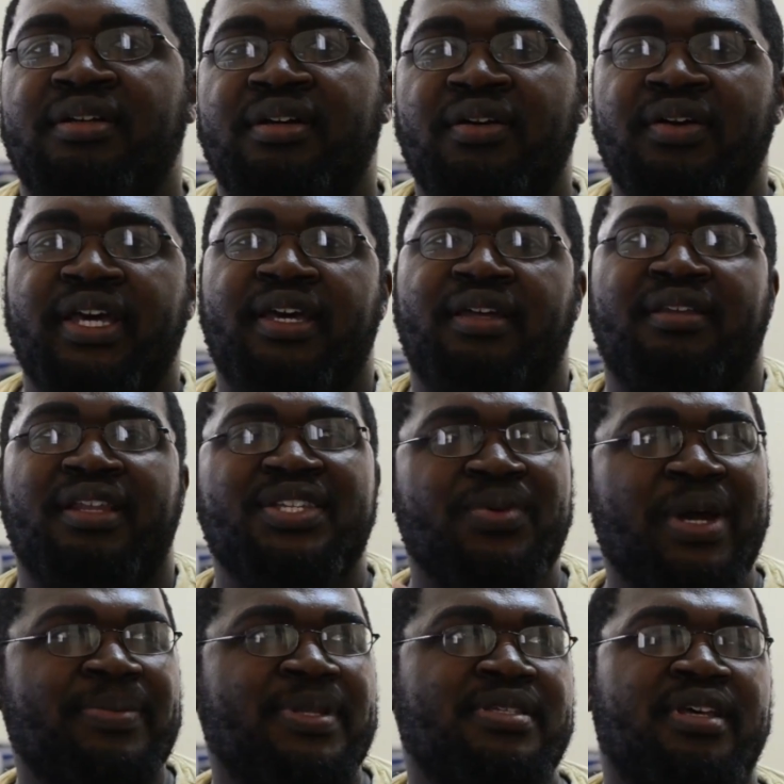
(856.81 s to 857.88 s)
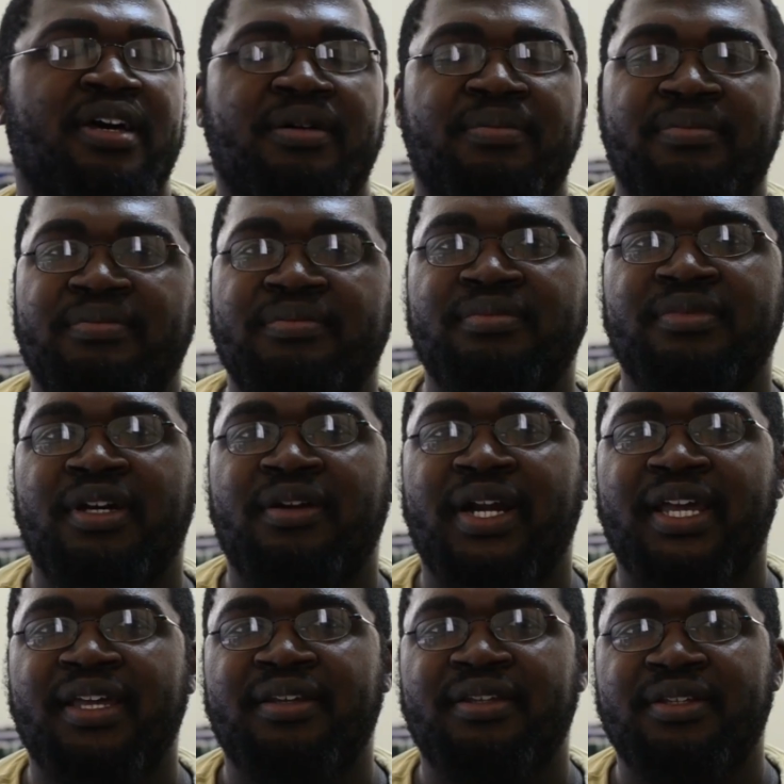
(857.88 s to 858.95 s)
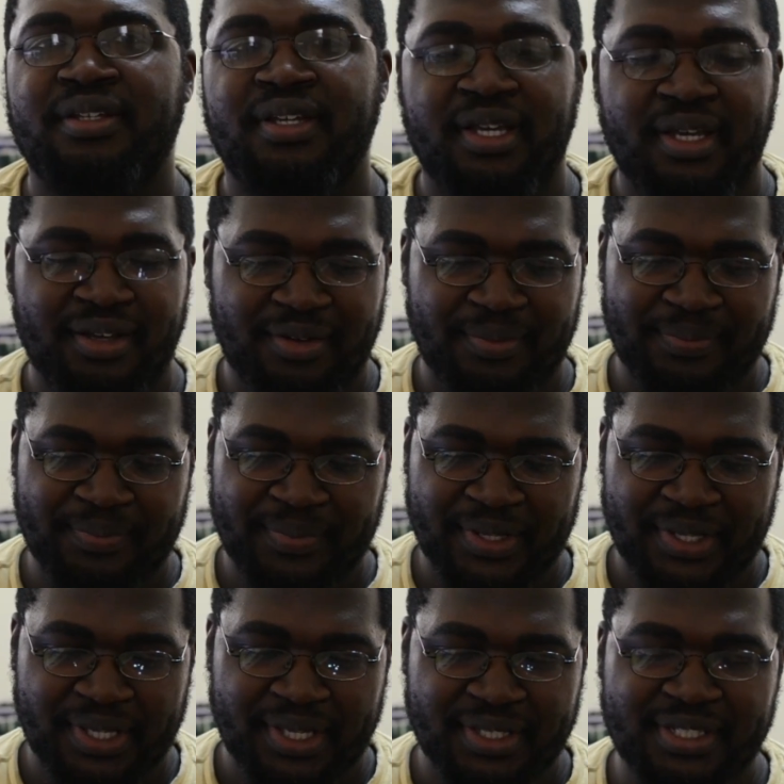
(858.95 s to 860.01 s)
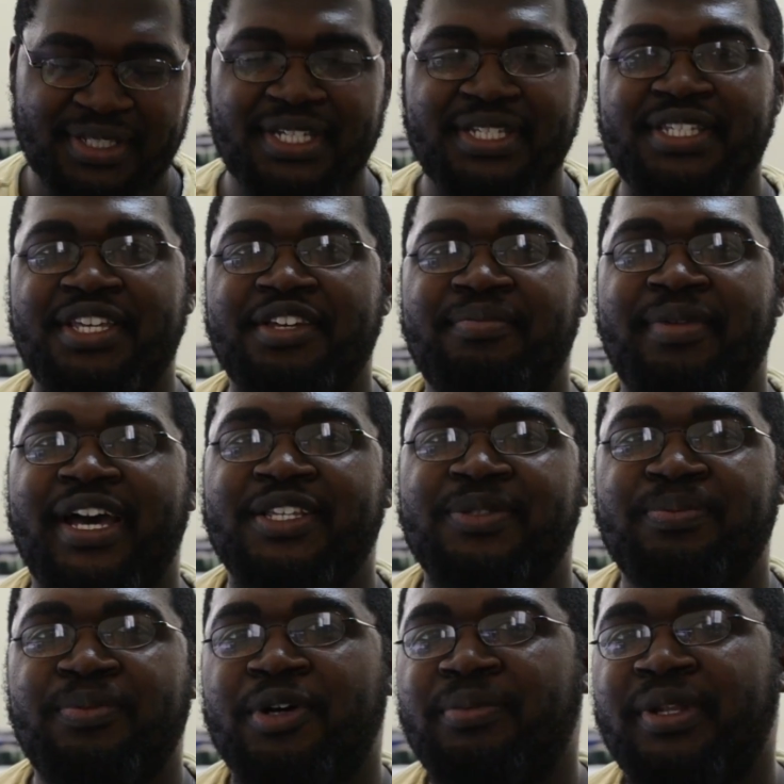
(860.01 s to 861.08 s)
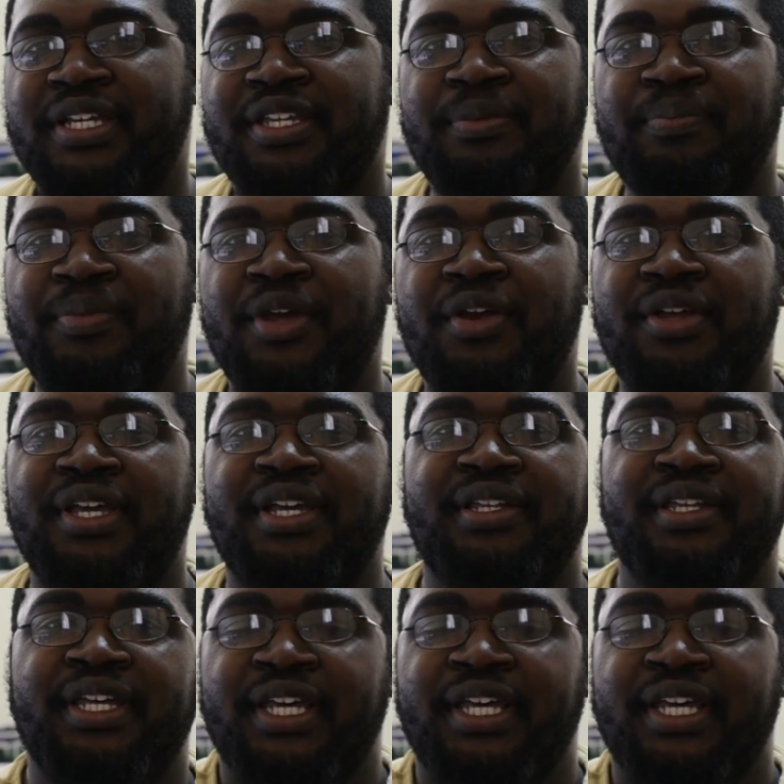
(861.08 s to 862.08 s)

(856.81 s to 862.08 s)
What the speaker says: Okay, let's wrap this up. All right, the ZTE ZMAX point blank and period.